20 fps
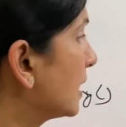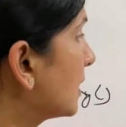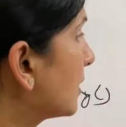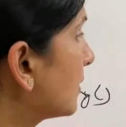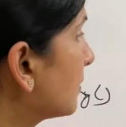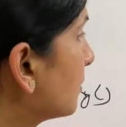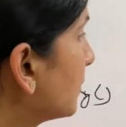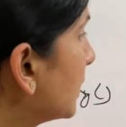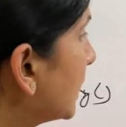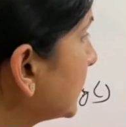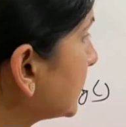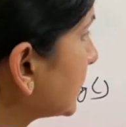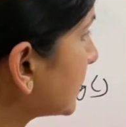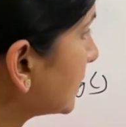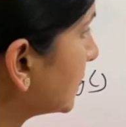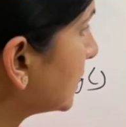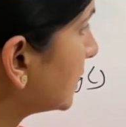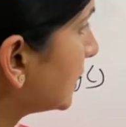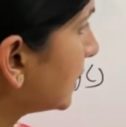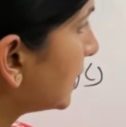But
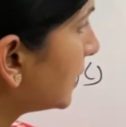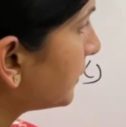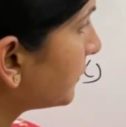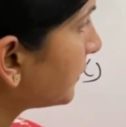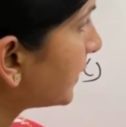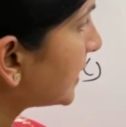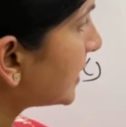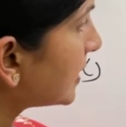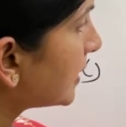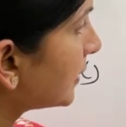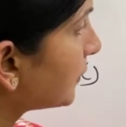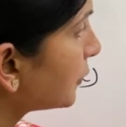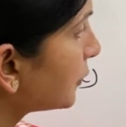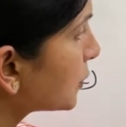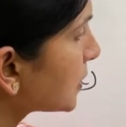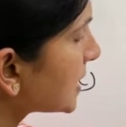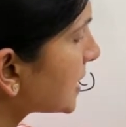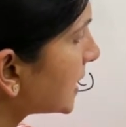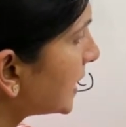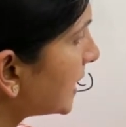if you
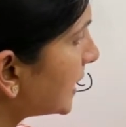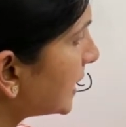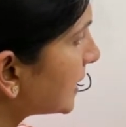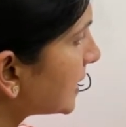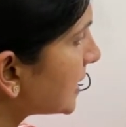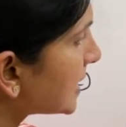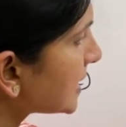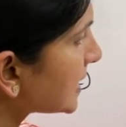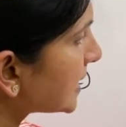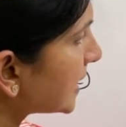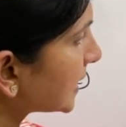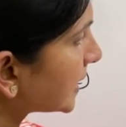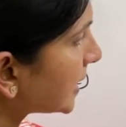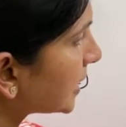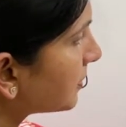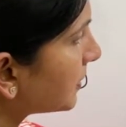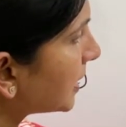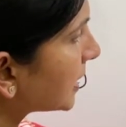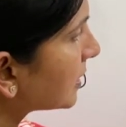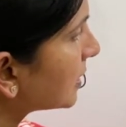say this
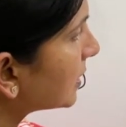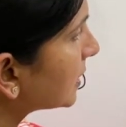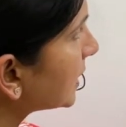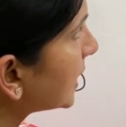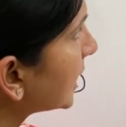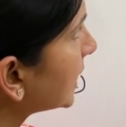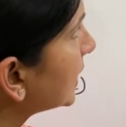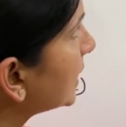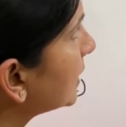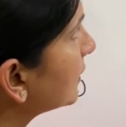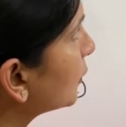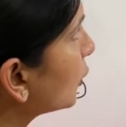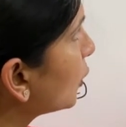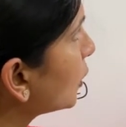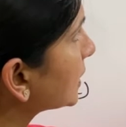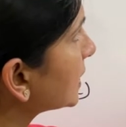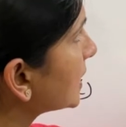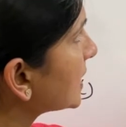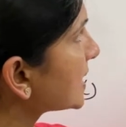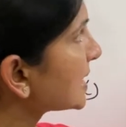static method can
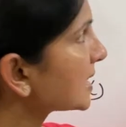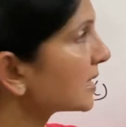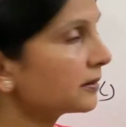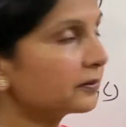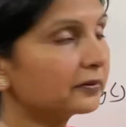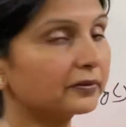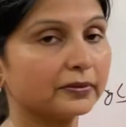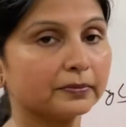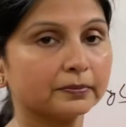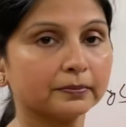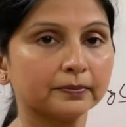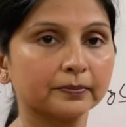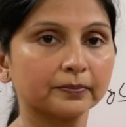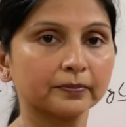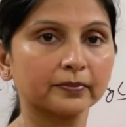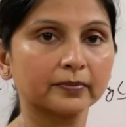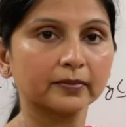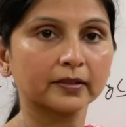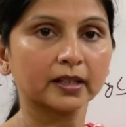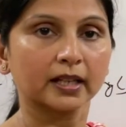invoke this sum,
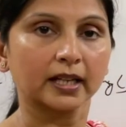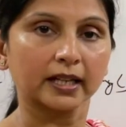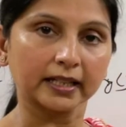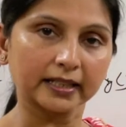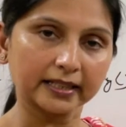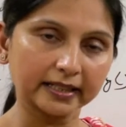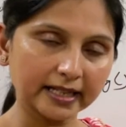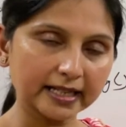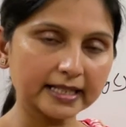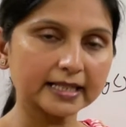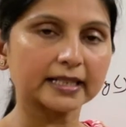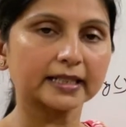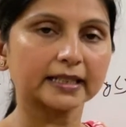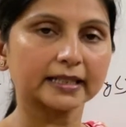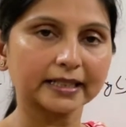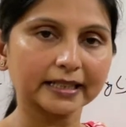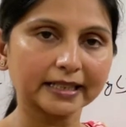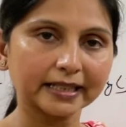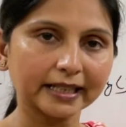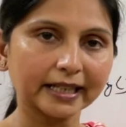yes,
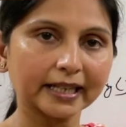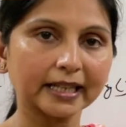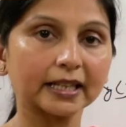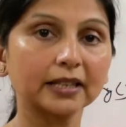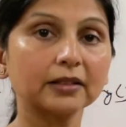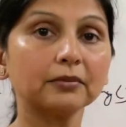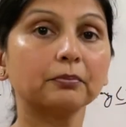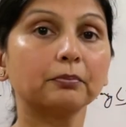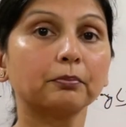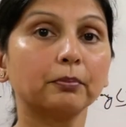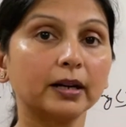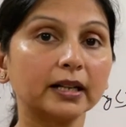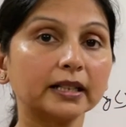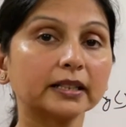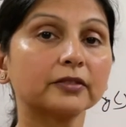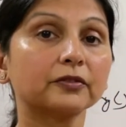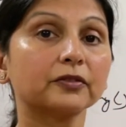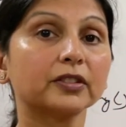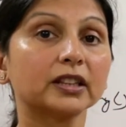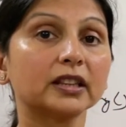it can, but
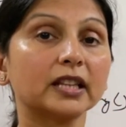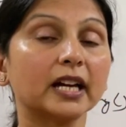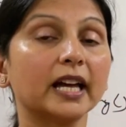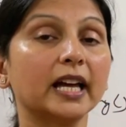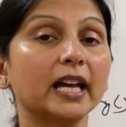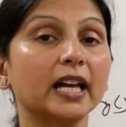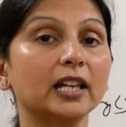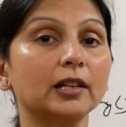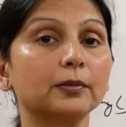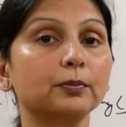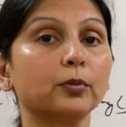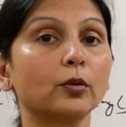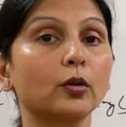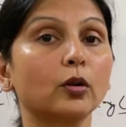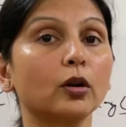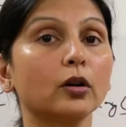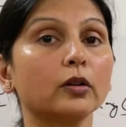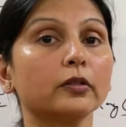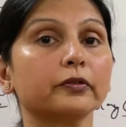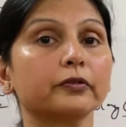with the help
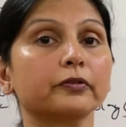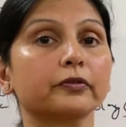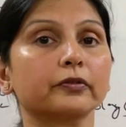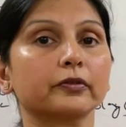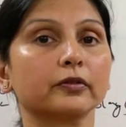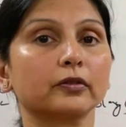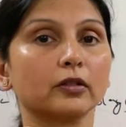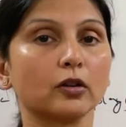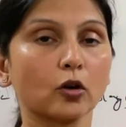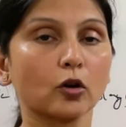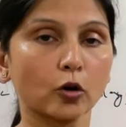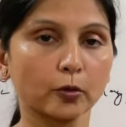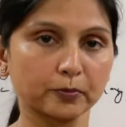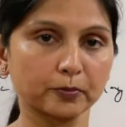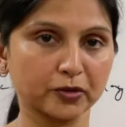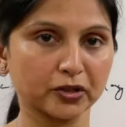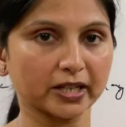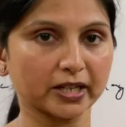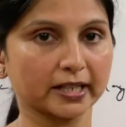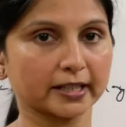of
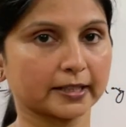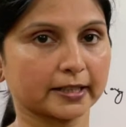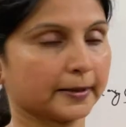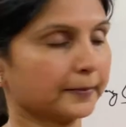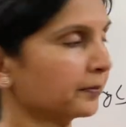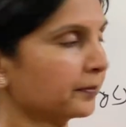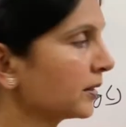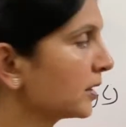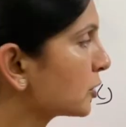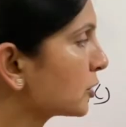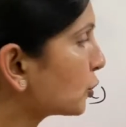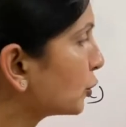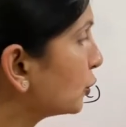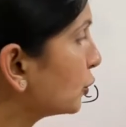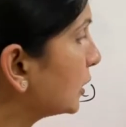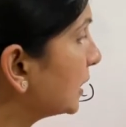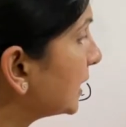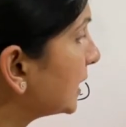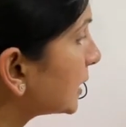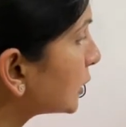object. So you
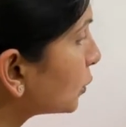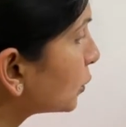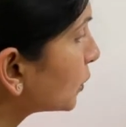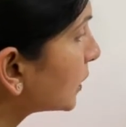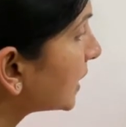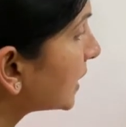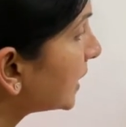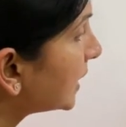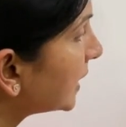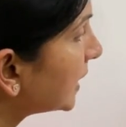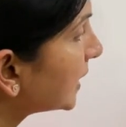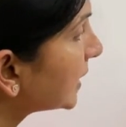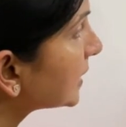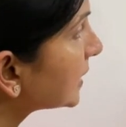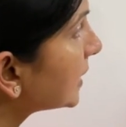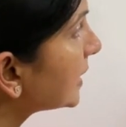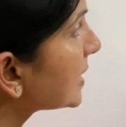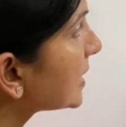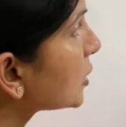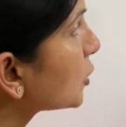need to create
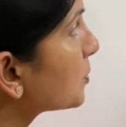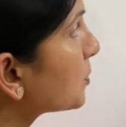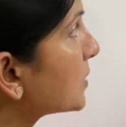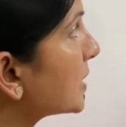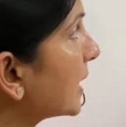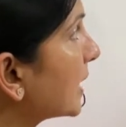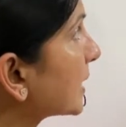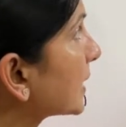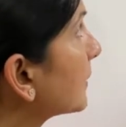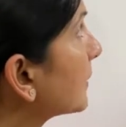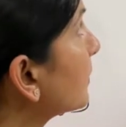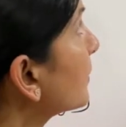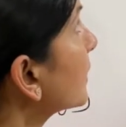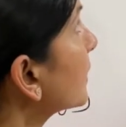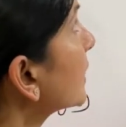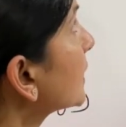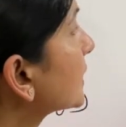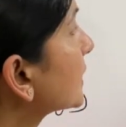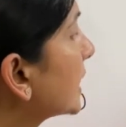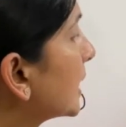its object.
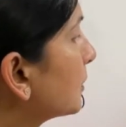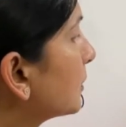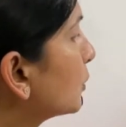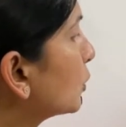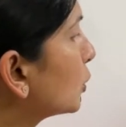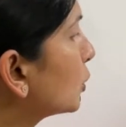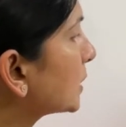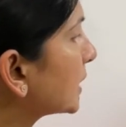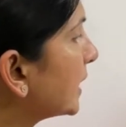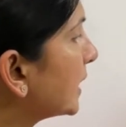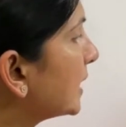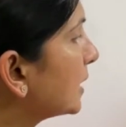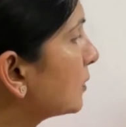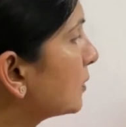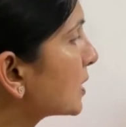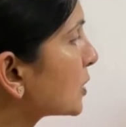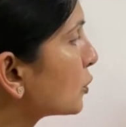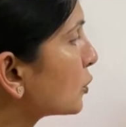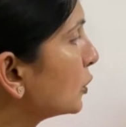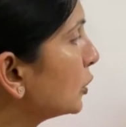Demo, d
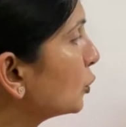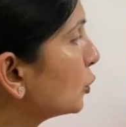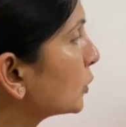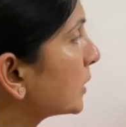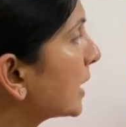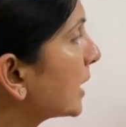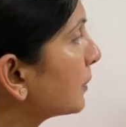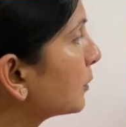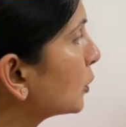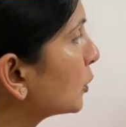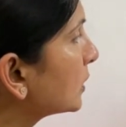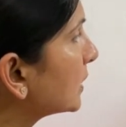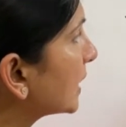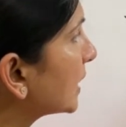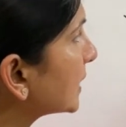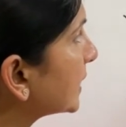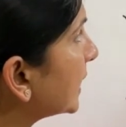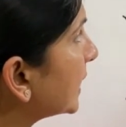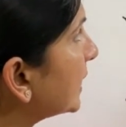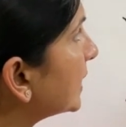equals to new demo,
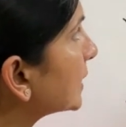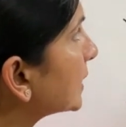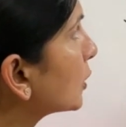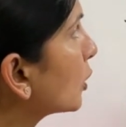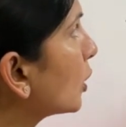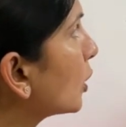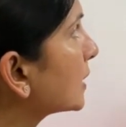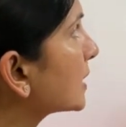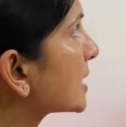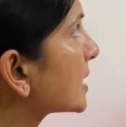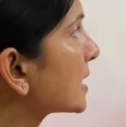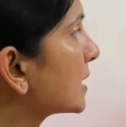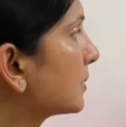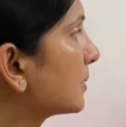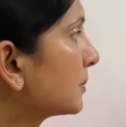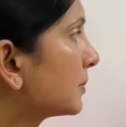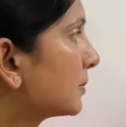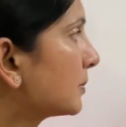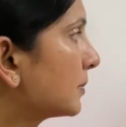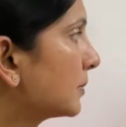then d dot
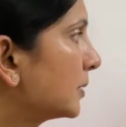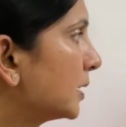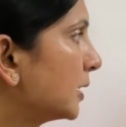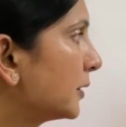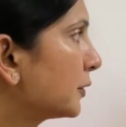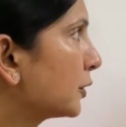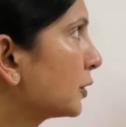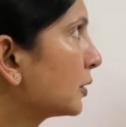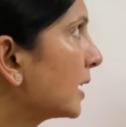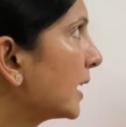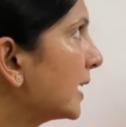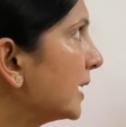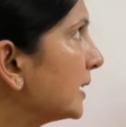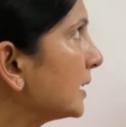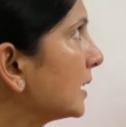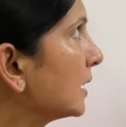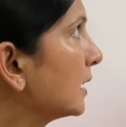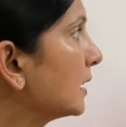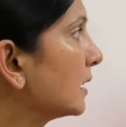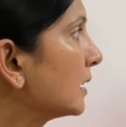sum. If you
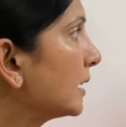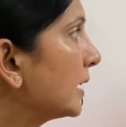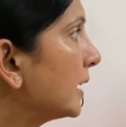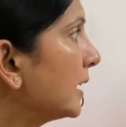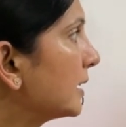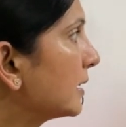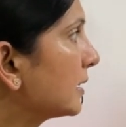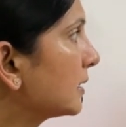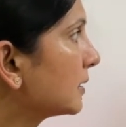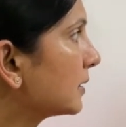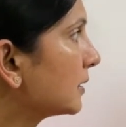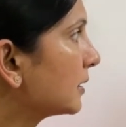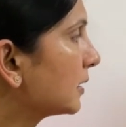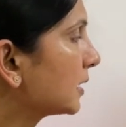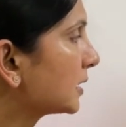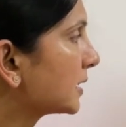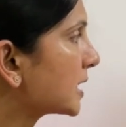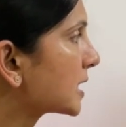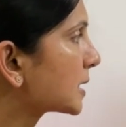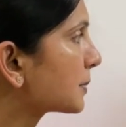write
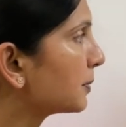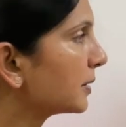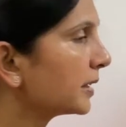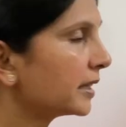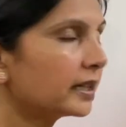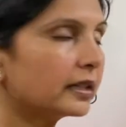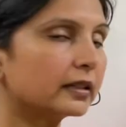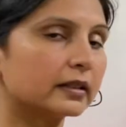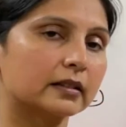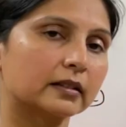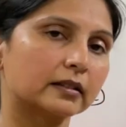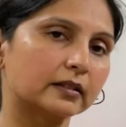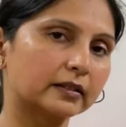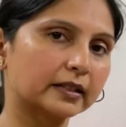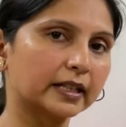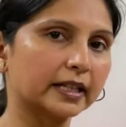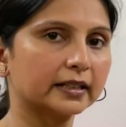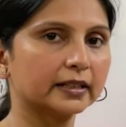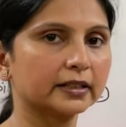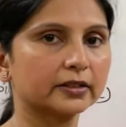in display,
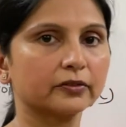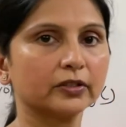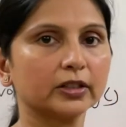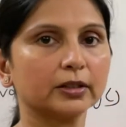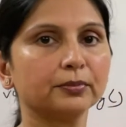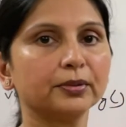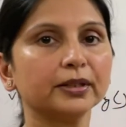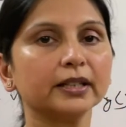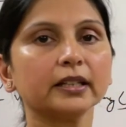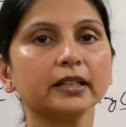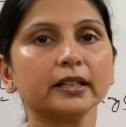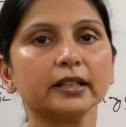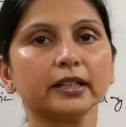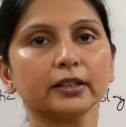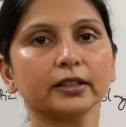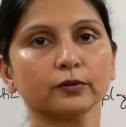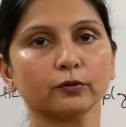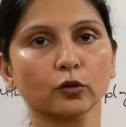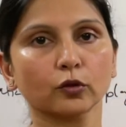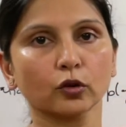then it will be
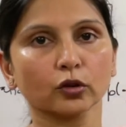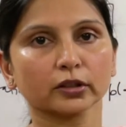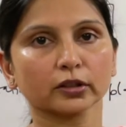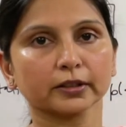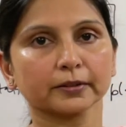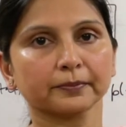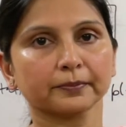invoked.